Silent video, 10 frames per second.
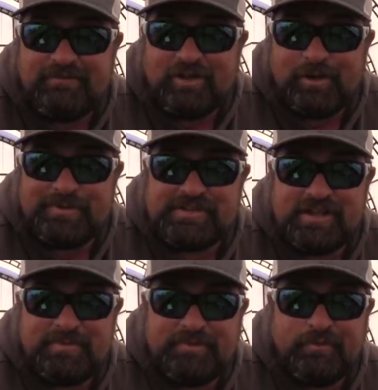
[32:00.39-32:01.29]
that tournament's
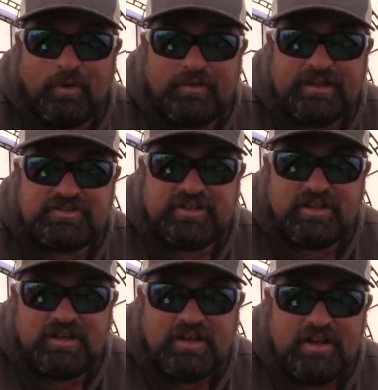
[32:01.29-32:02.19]
gonna be full next
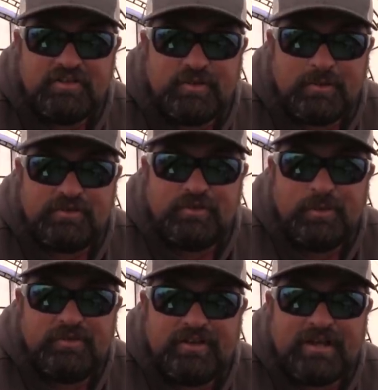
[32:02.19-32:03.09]
year. So as
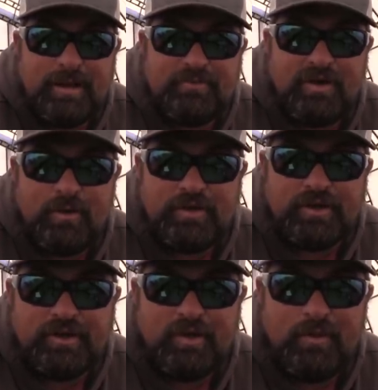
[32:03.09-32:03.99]
soon as it comes out,
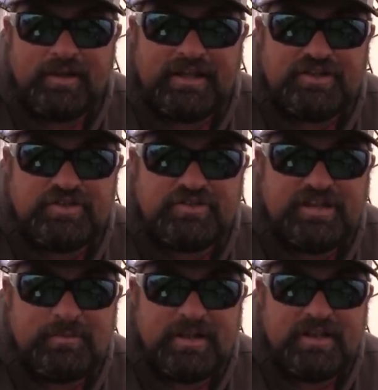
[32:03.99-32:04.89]
you're gonna wanna get your
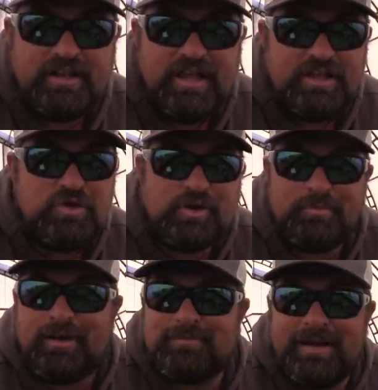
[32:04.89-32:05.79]
team in. You
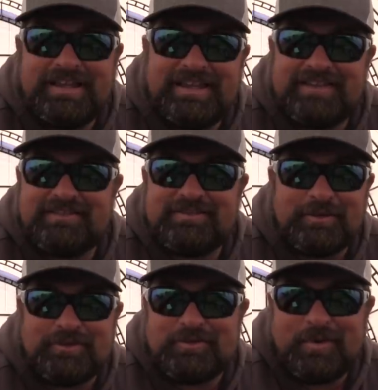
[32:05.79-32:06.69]
can bug Mikey as
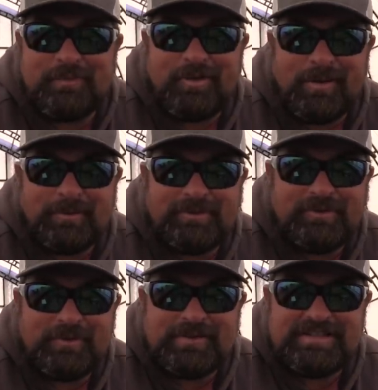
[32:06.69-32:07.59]
soon as you want probably
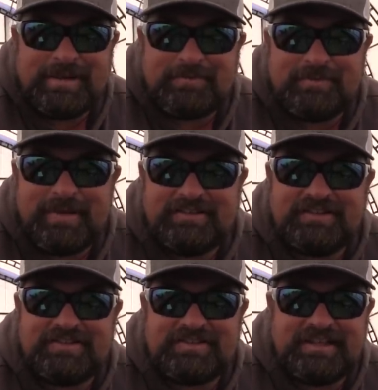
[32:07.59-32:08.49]
too and send him some
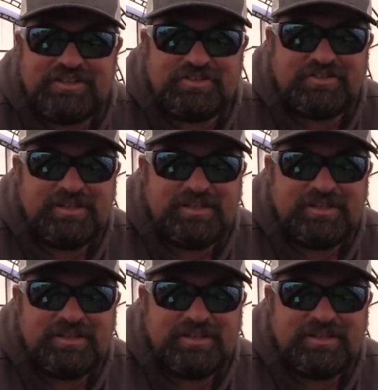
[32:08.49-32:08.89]
messages and get your